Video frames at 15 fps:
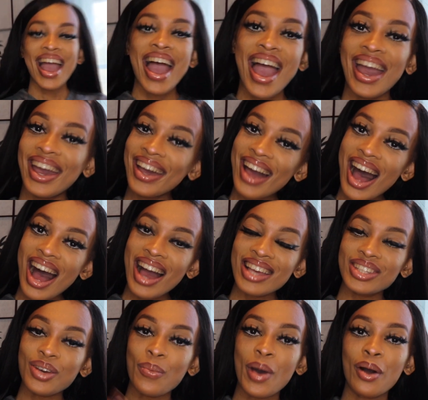Hey
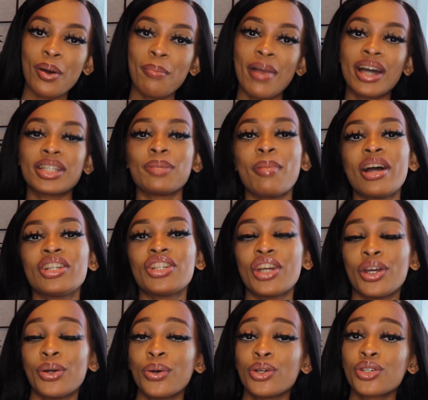guys, and welcome back to my
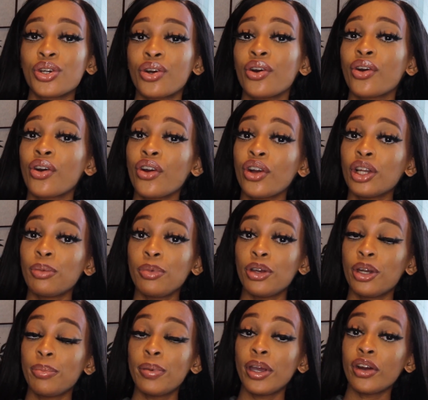channel. It's your girl
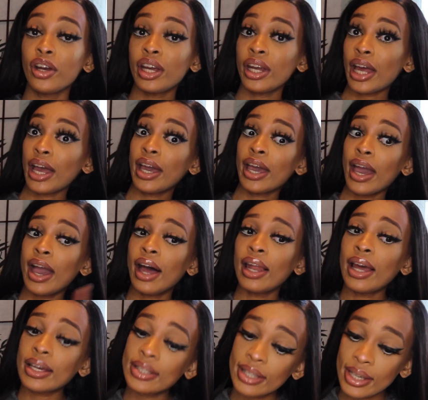CurlyBeauty period, aka
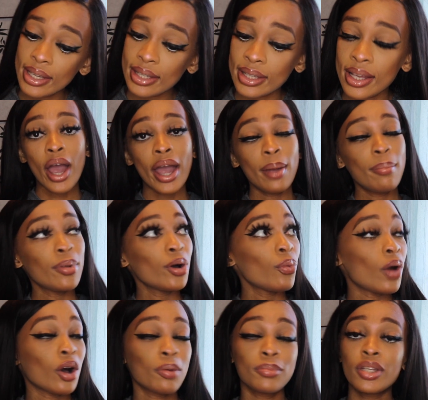Alexis. Hey boo,
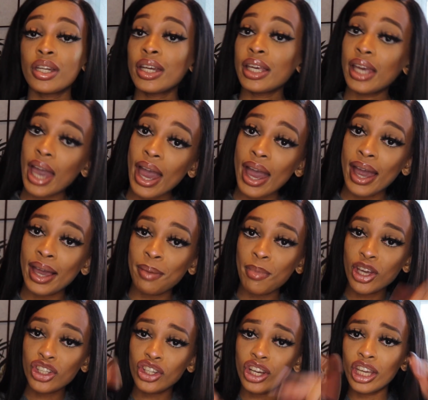welcome to the gang.
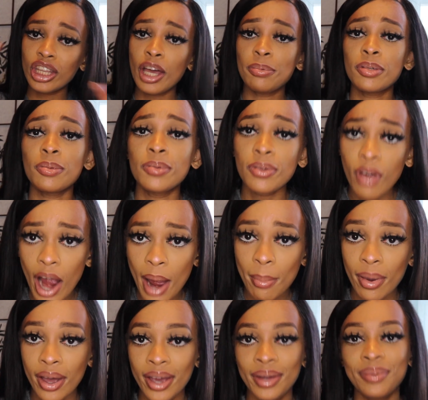Make sure you hit that subscribe
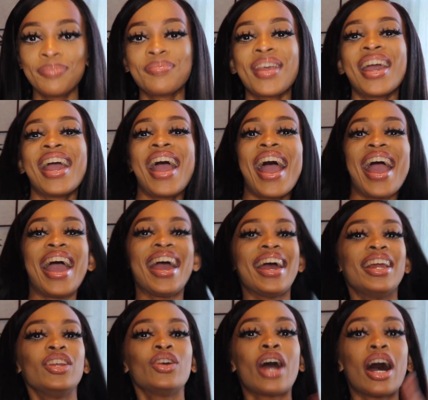button.
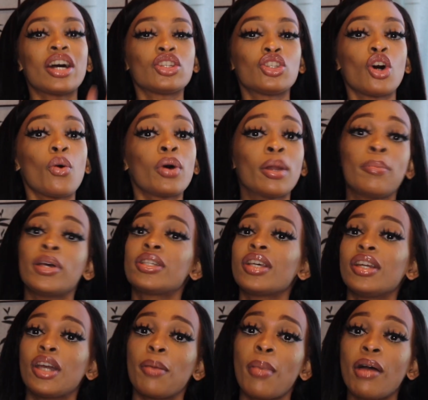And you guys don't want to miss
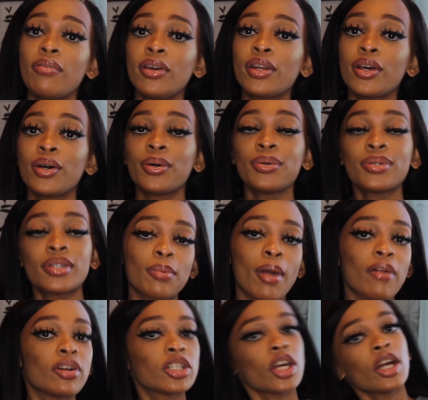any of my videos. My
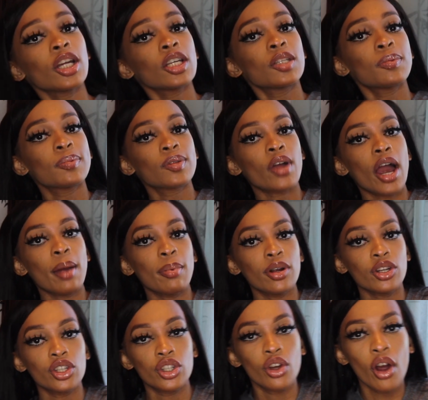returning
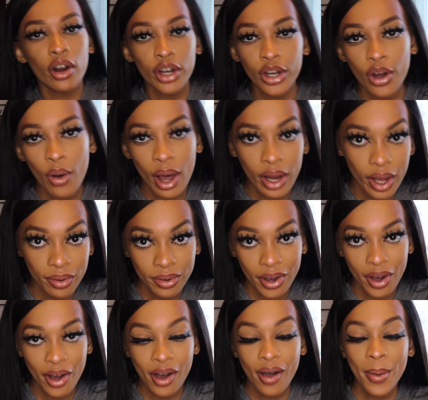subscribers, you already know I love
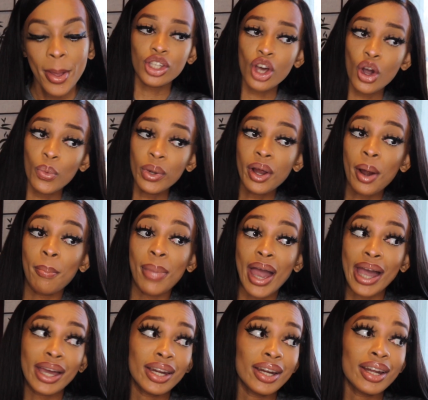y'all. So we are
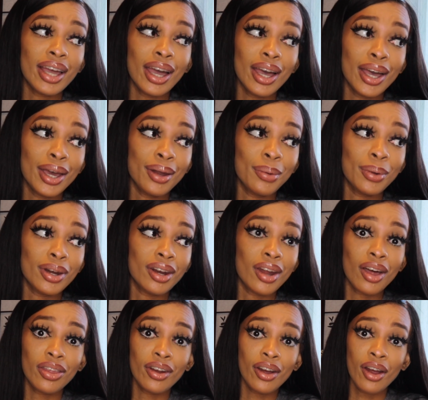back at it again with
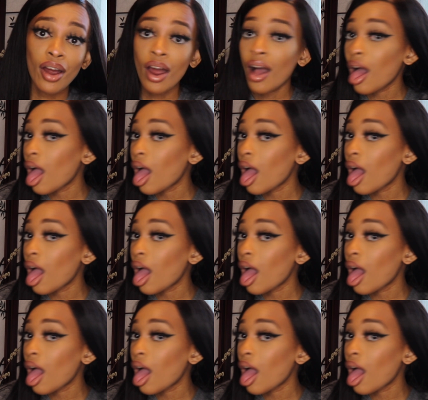another